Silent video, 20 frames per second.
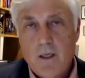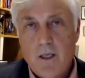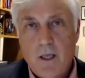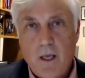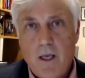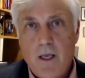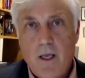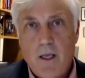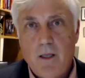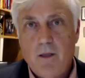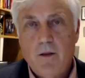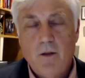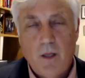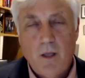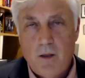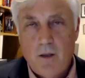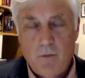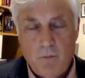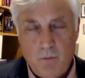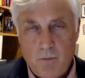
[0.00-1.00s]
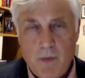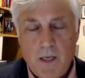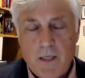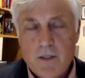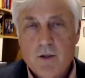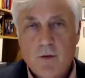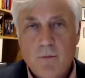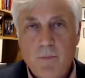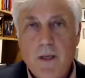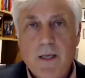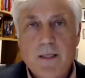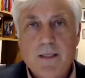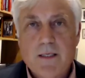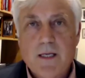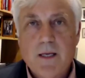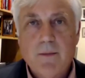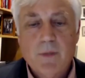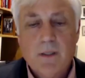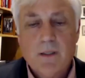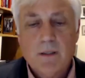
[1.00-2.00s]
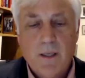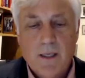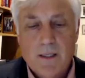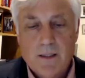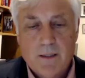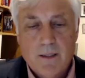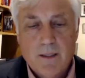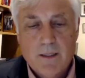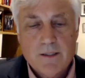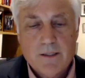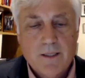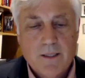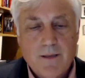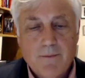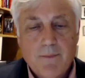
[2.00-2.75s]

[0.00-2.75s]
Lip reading: a major pandemic like this,